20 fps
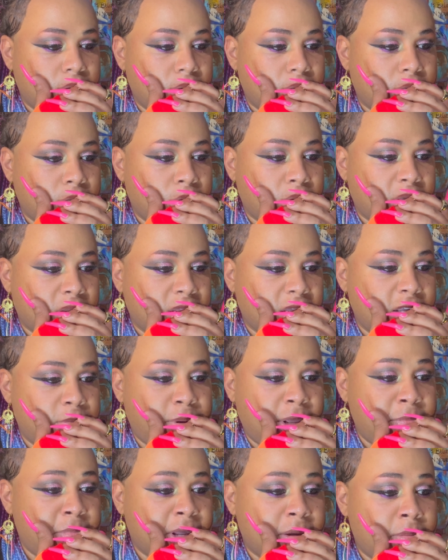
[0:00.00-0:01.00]
Are you kidding? You
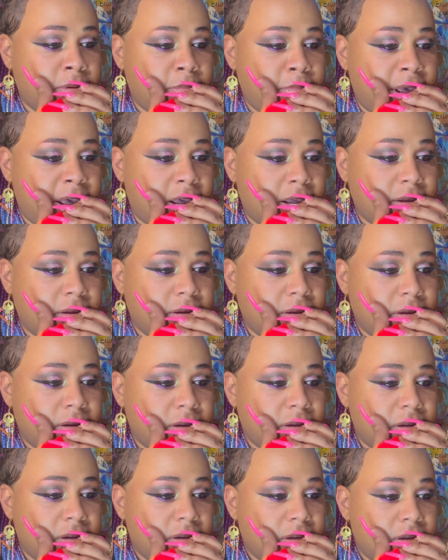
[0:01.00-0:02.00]
better be coming back
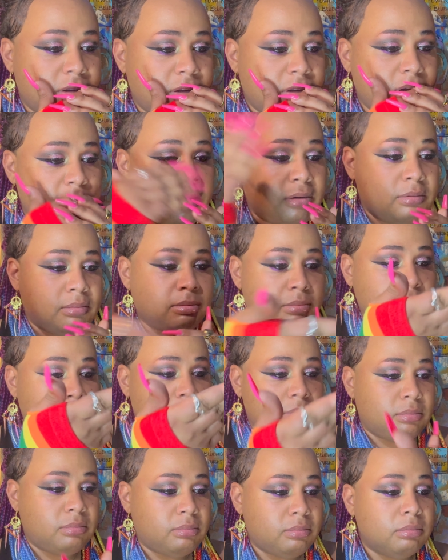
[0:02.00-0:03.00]
chicken and
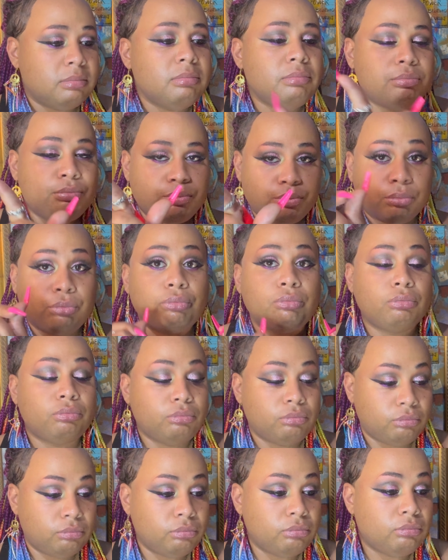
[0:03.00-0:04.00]
waffles, Michelle
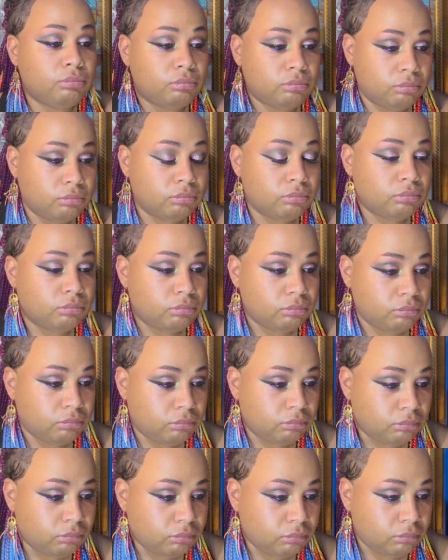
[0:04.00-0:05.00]
Reedinger.
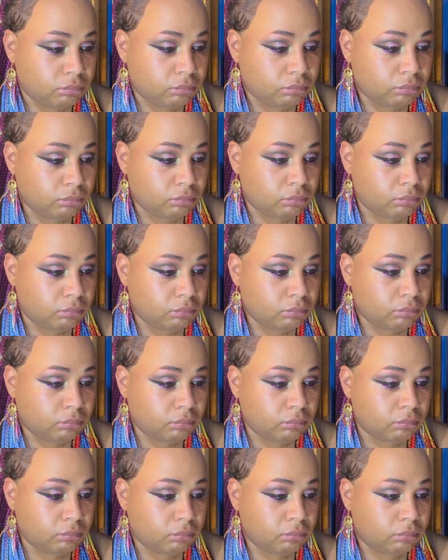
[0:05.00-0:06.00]
Will you
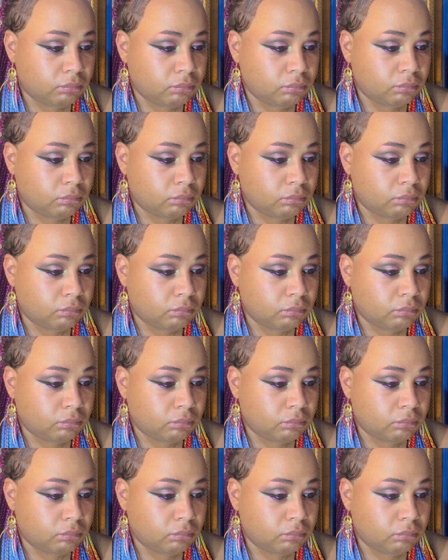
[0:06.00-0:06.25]
marry me?